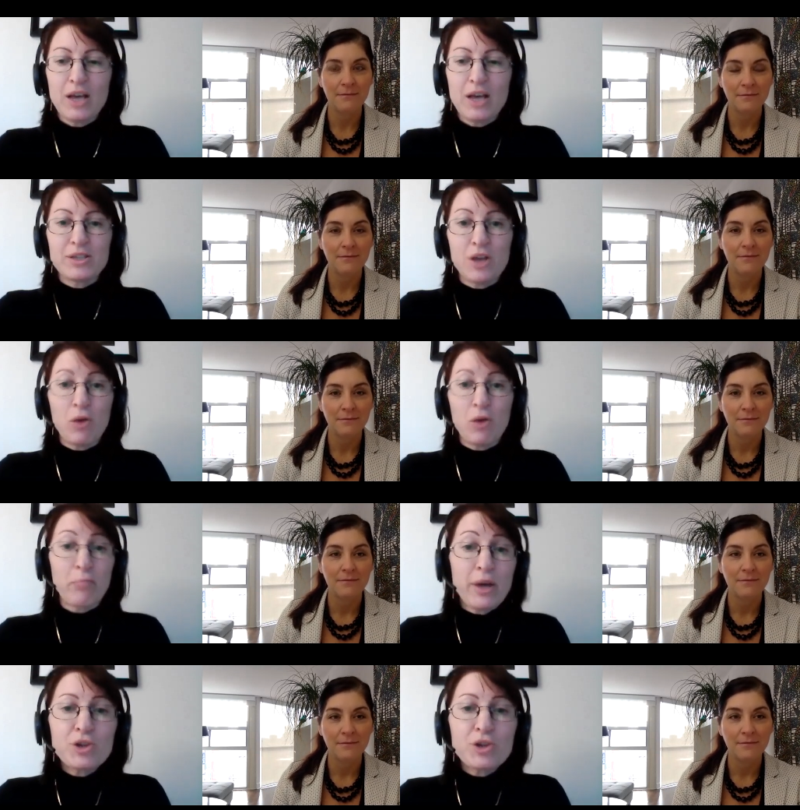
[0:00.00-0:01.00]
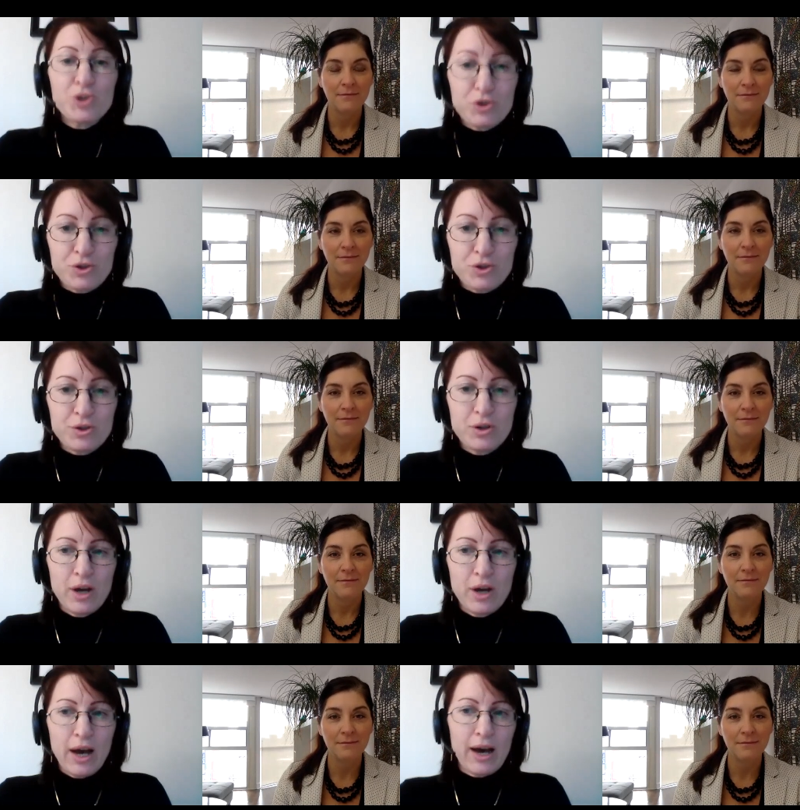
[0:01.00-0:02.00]
Speaker 1: So make sure
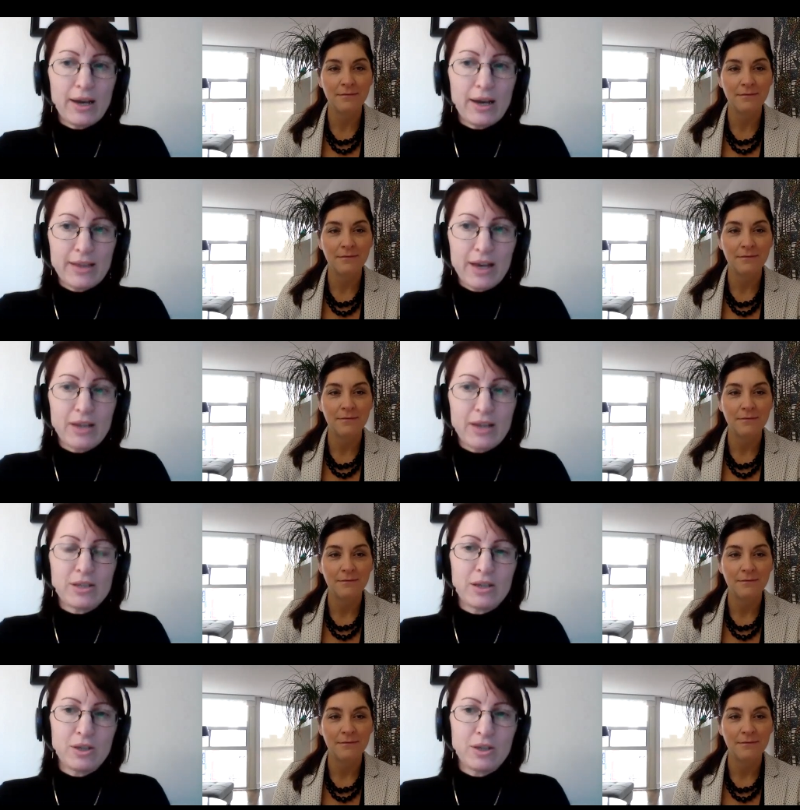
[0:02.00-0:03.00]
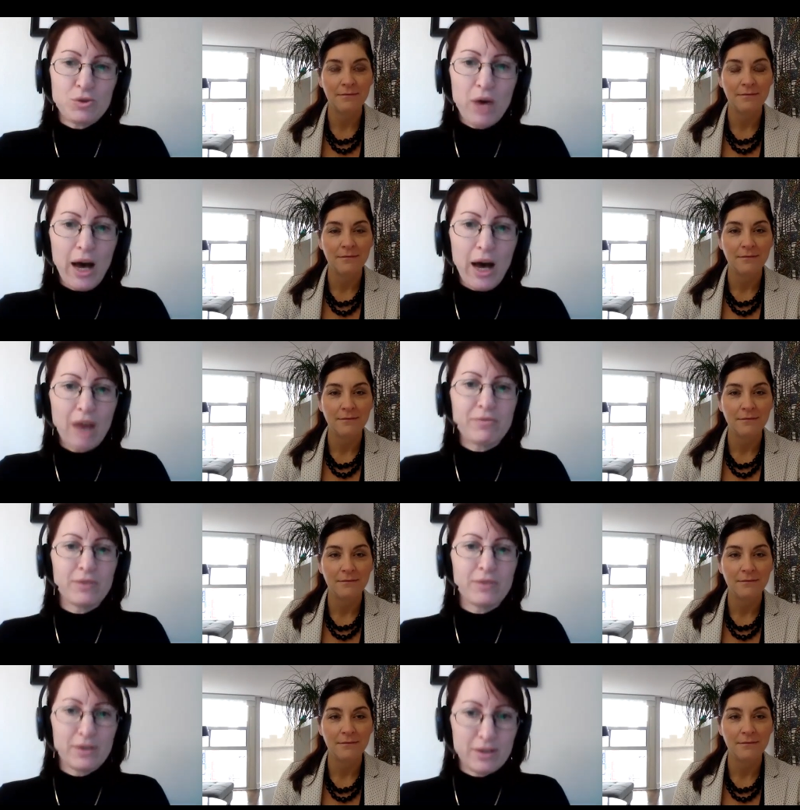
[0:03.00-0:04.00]
uh, that you have
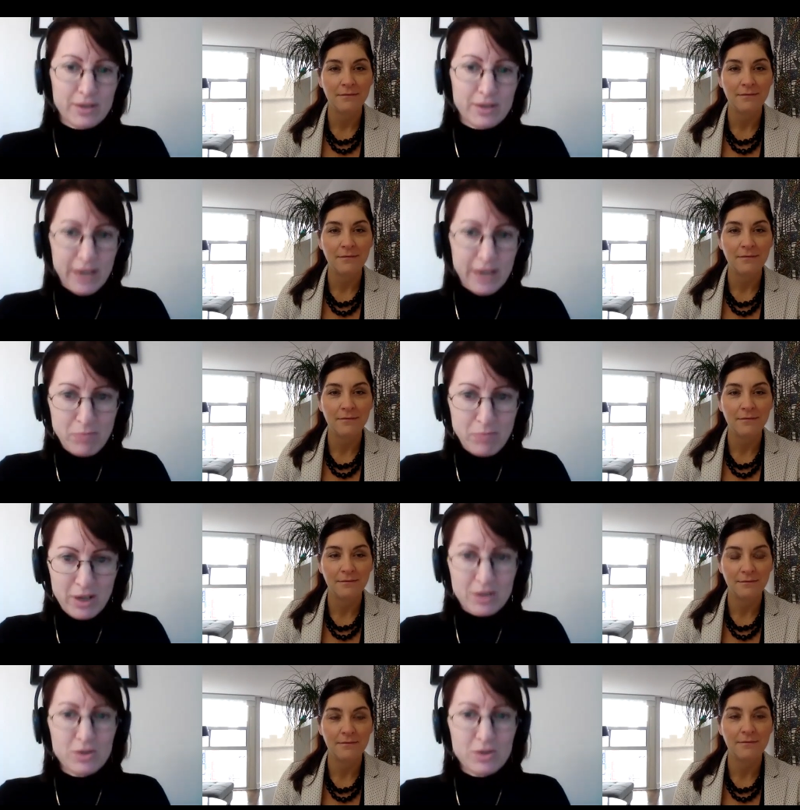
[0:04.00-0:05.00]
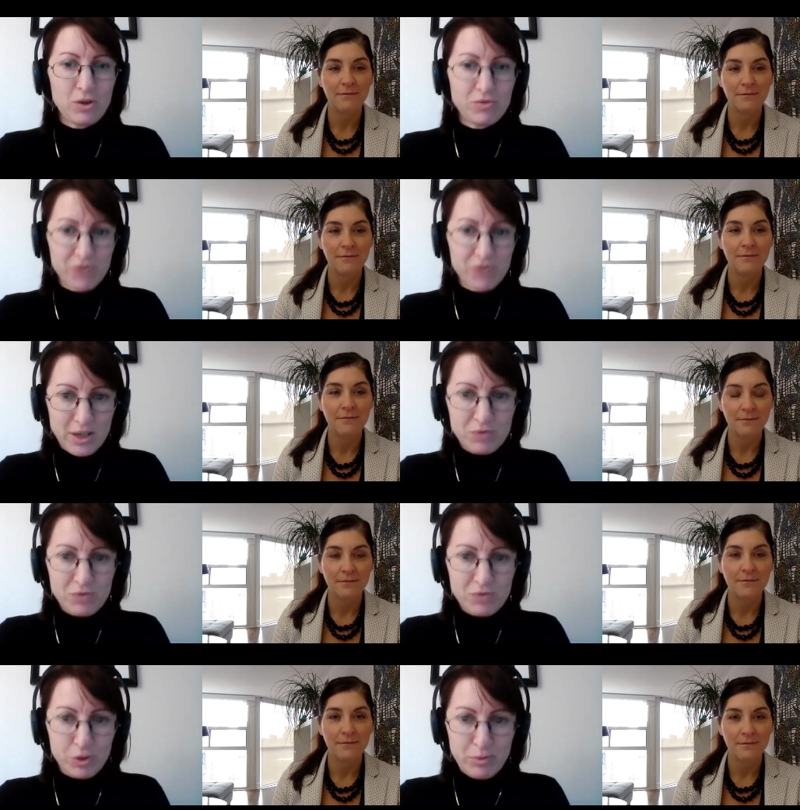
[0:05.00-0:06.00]
ten minutes of rest for
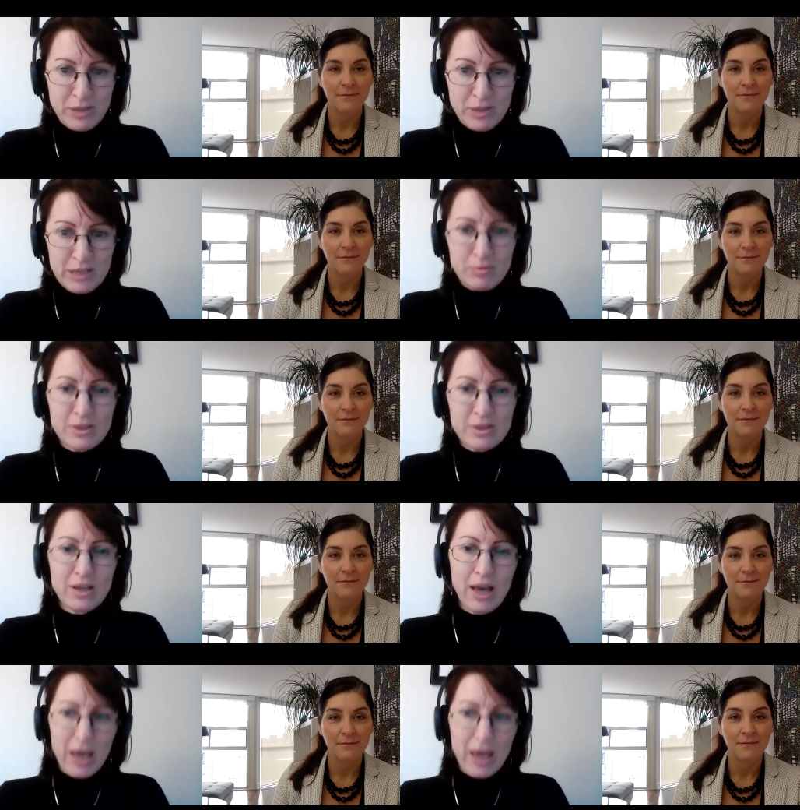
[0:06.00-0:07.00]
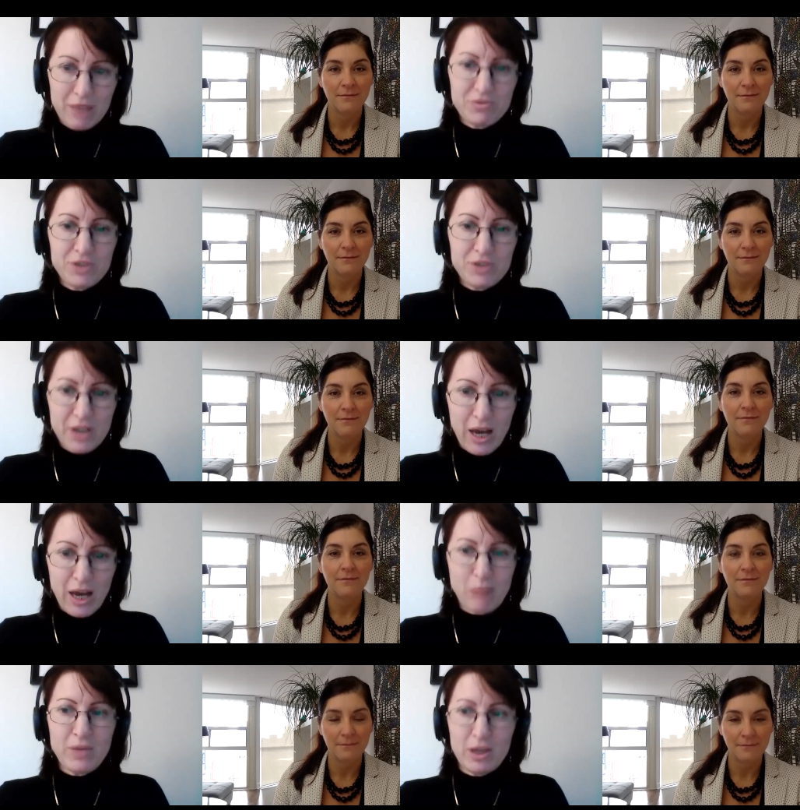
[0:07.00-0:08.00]
your participants every
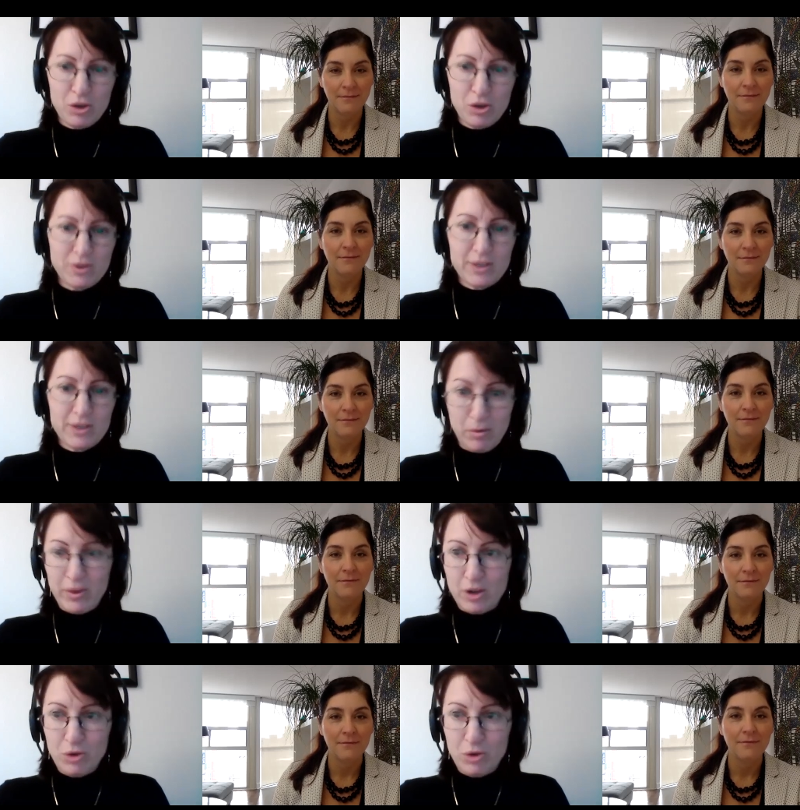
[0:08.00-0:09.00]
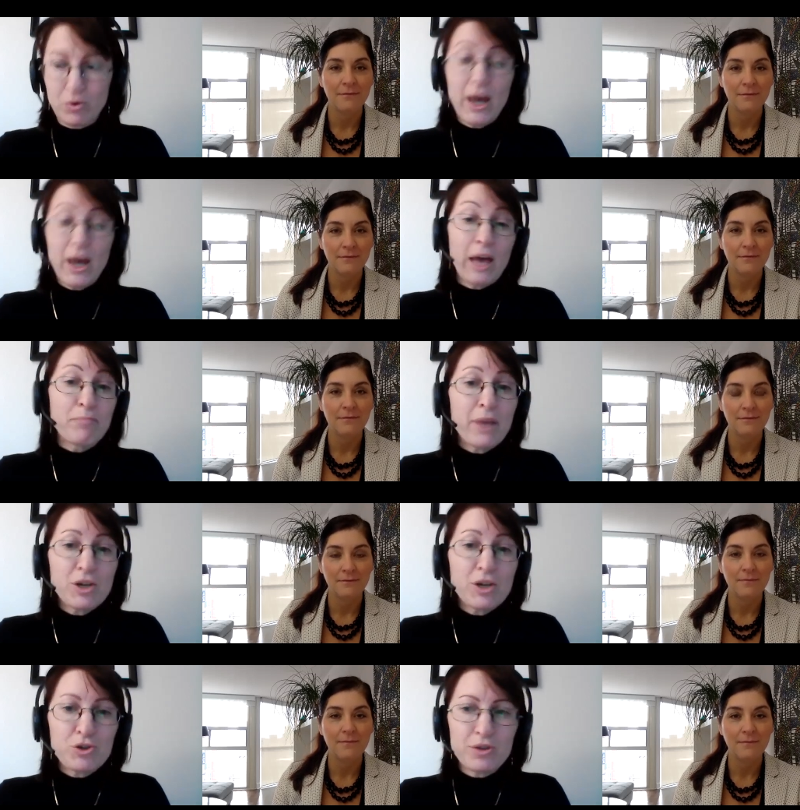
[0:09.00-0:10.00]
time they learn something new, and make
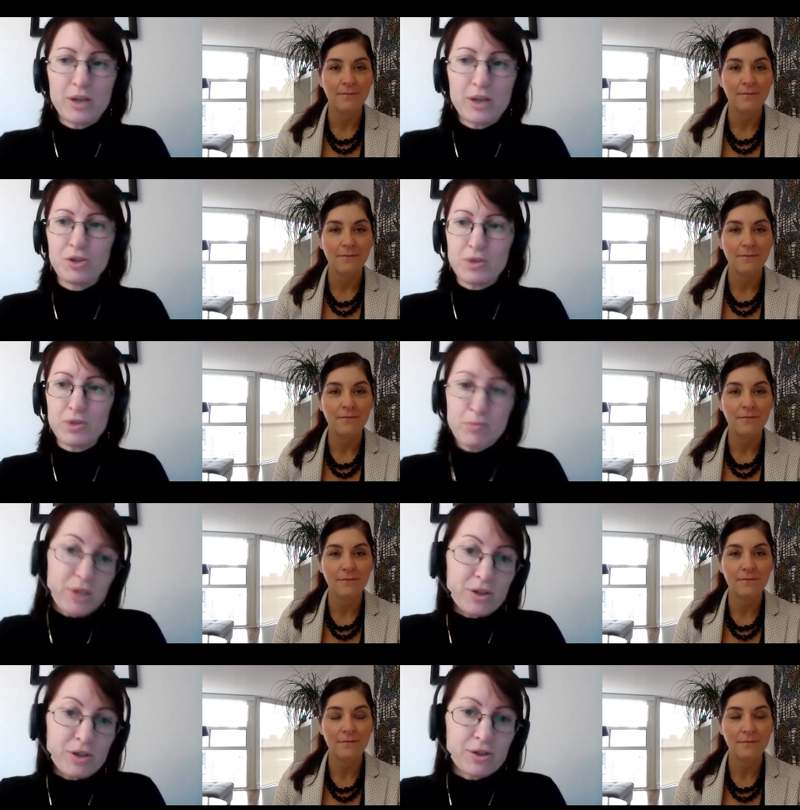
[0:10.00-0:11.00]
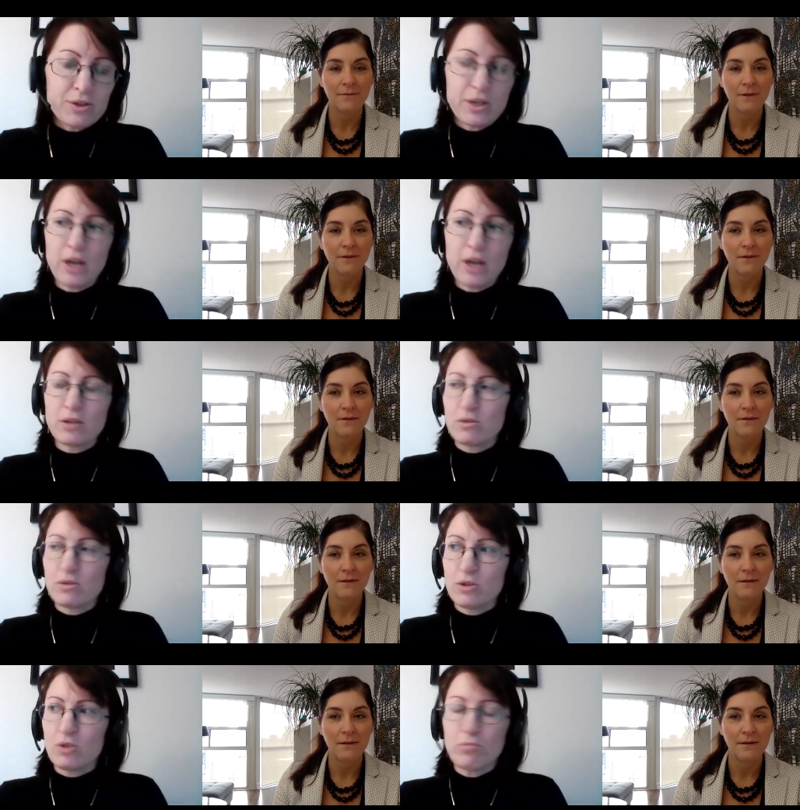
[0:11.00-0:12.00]
sure that your speakers and, you
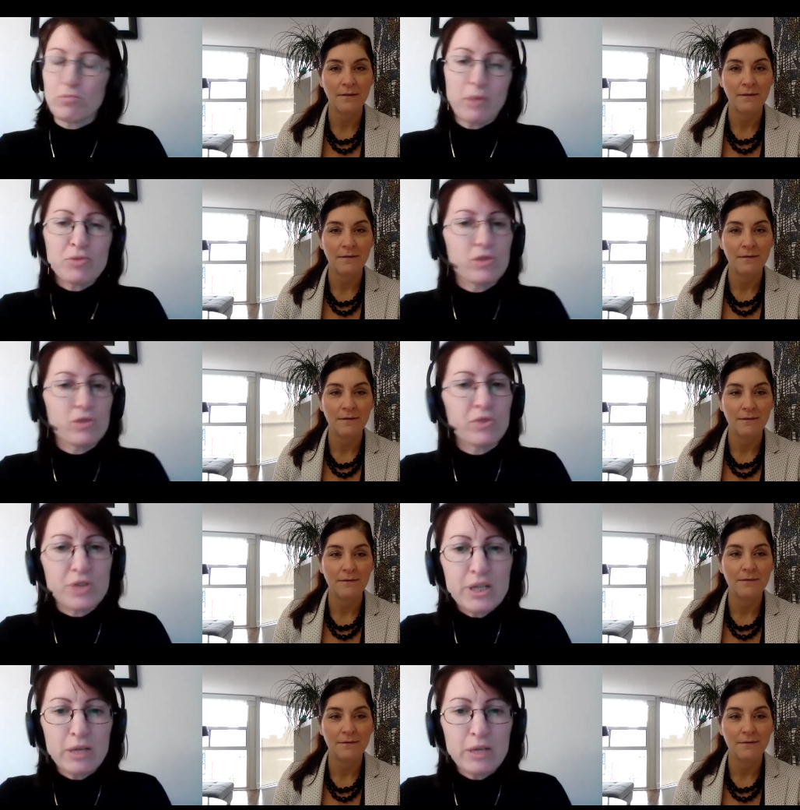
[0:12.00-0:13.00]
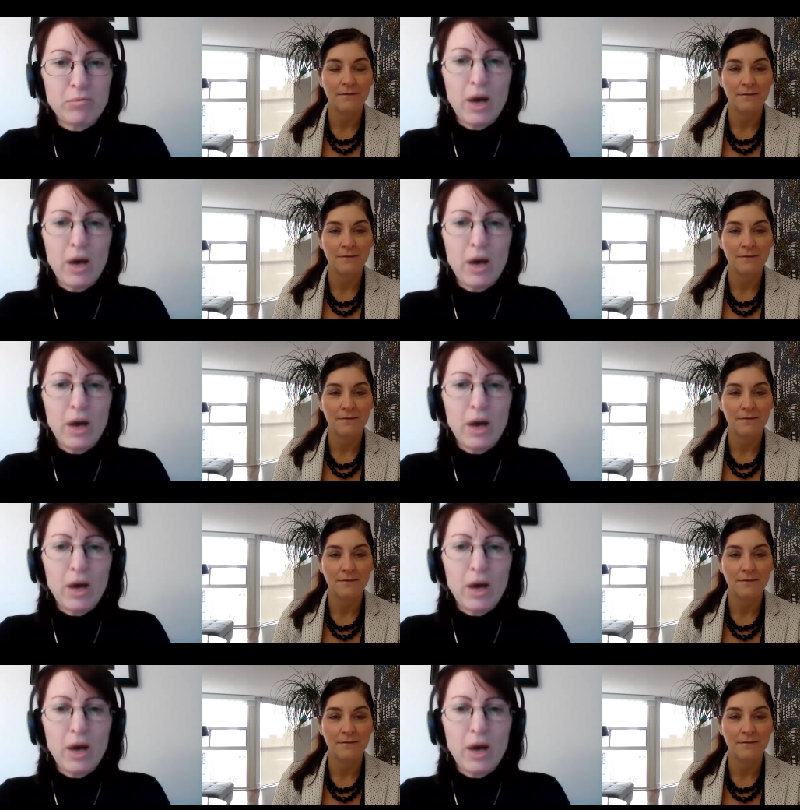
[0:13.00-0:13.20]
know, members of your team